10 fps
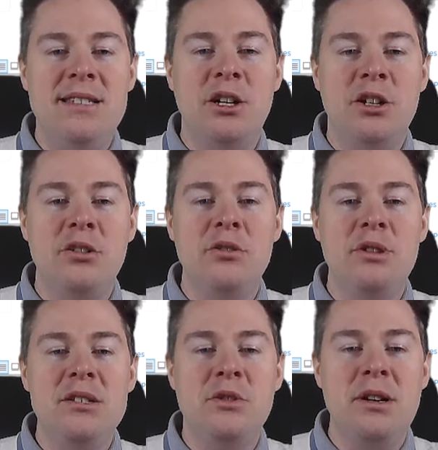start to do
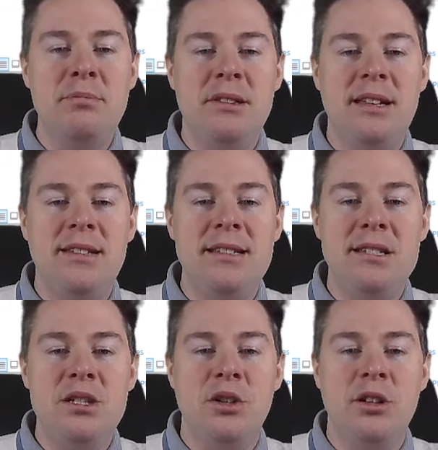the script that
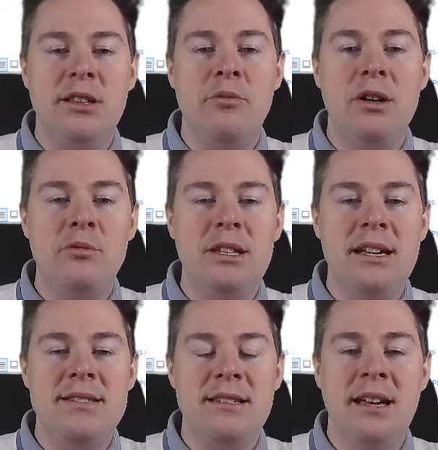installed, the one we
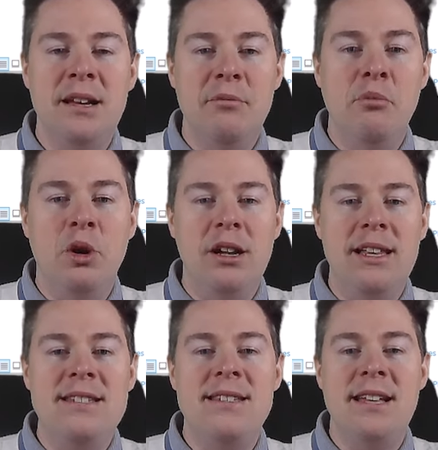just more or
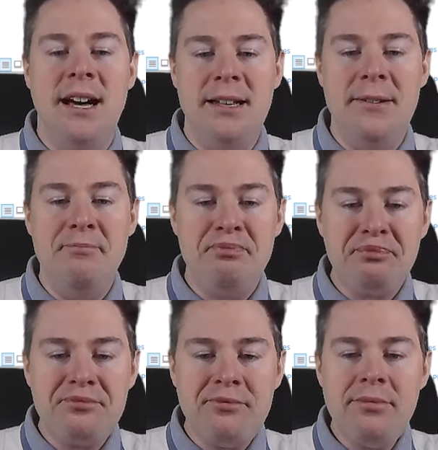less done.
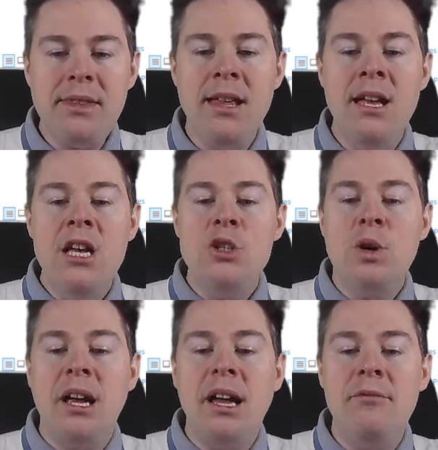So
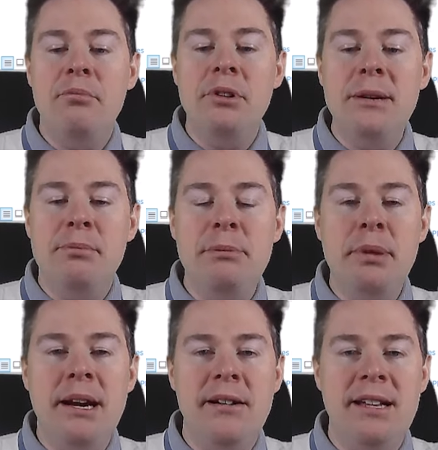I have
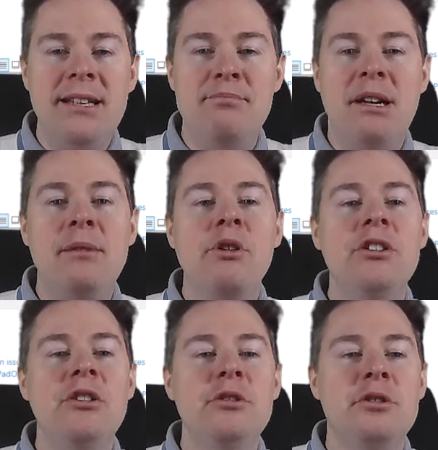pre-prepared it, but I'm going
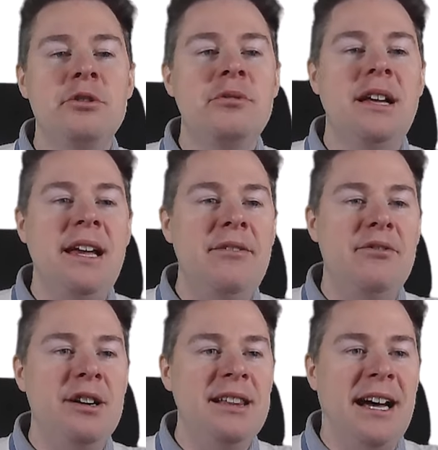to go through
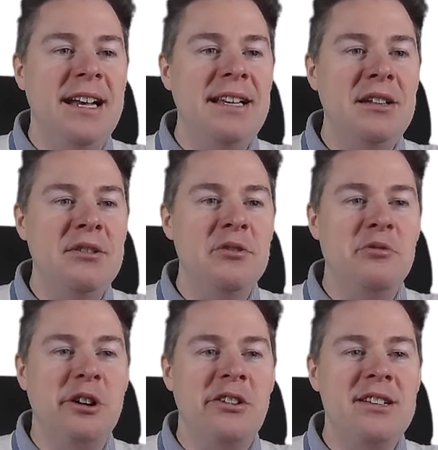every line. No
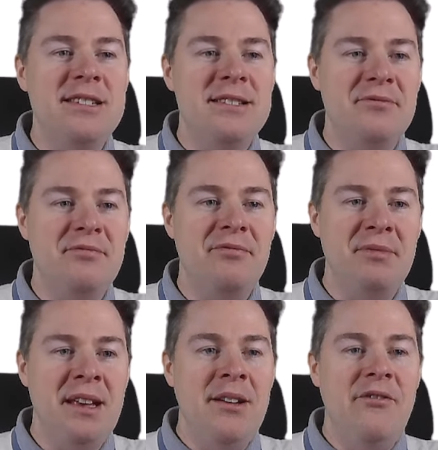worries.
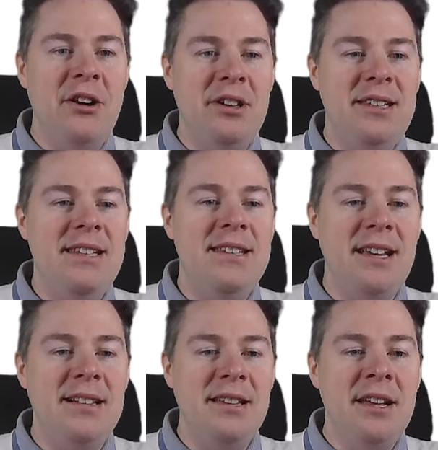Very
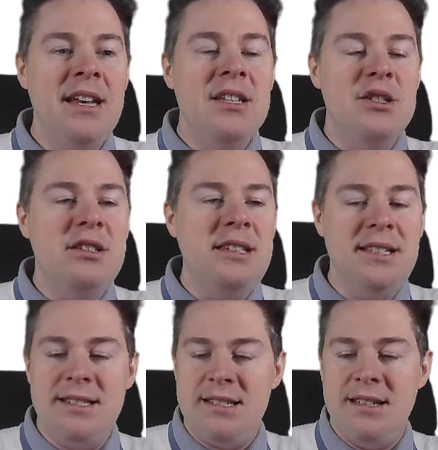detailed. So
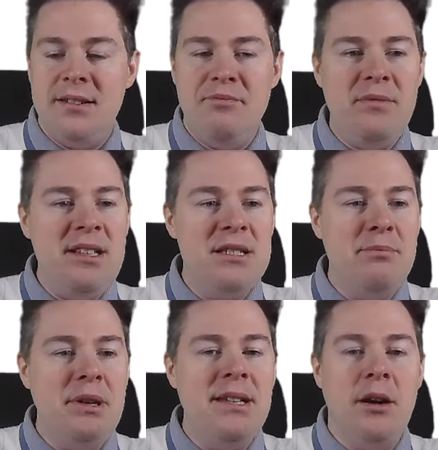this is a
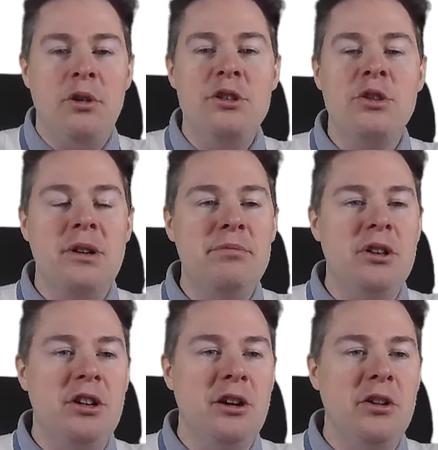bit how our script
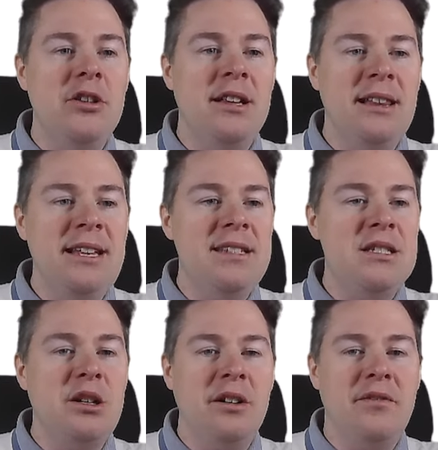gonna look. Let's
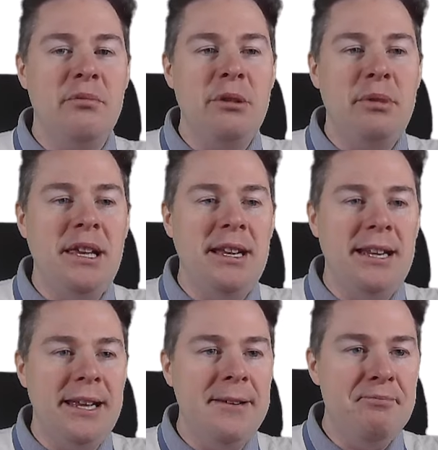start from the
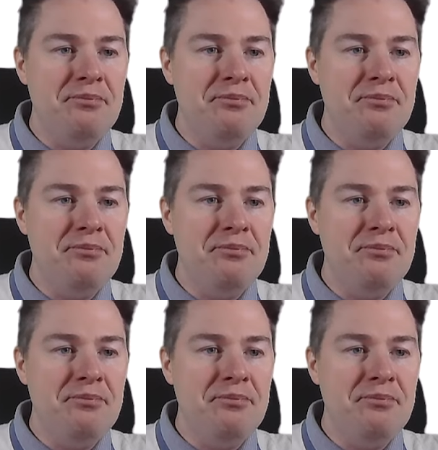beginning.